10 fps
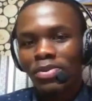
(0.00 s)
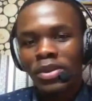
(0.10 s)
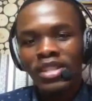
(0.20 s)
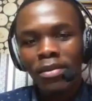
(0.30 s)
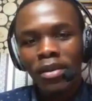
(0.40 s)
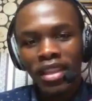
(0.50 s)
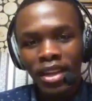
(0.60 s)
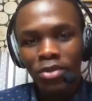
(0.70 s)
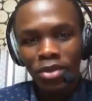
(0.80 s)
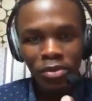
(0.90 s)
been something
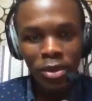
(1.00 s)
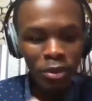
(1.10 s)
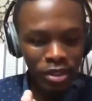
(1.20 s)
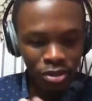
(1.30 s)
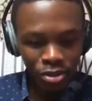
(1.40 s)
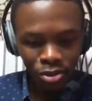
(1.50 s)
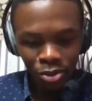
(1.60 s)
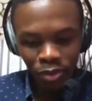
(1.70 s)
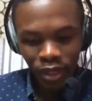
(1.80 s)
that we've been wanting to do,